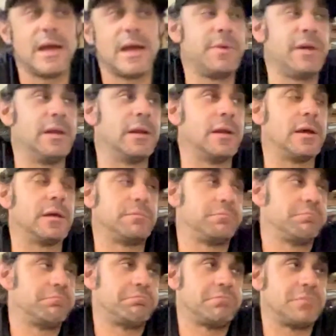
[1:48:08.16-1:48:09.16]
I mean,
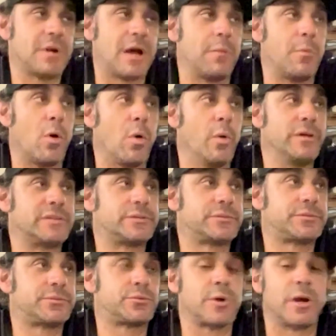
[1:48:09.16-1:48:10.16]
I'm always
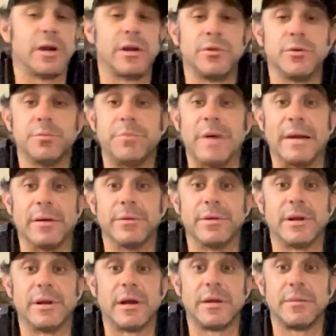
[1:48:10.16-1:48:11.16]
trying to do better
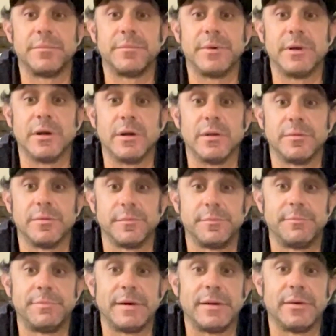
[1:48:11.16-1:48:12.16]
than
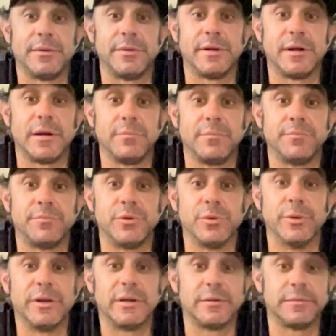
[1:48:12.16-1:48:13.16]
I'm
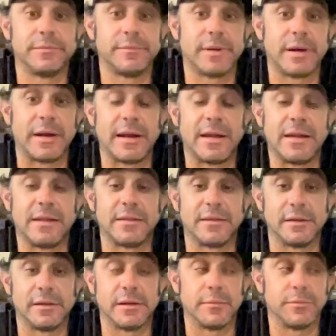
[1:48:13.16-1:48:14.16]
doing at
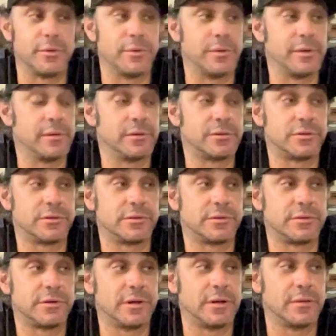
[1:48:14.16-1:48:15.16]
anything that I'm doing, which
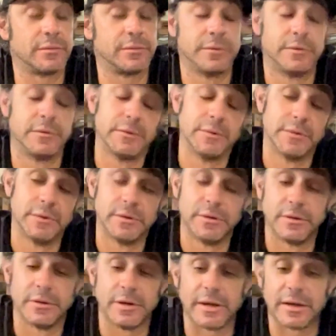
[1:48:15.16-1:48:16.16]
is
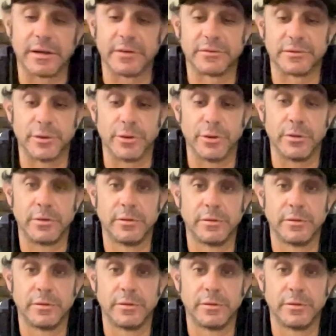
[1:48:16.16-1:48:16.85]
I guess good.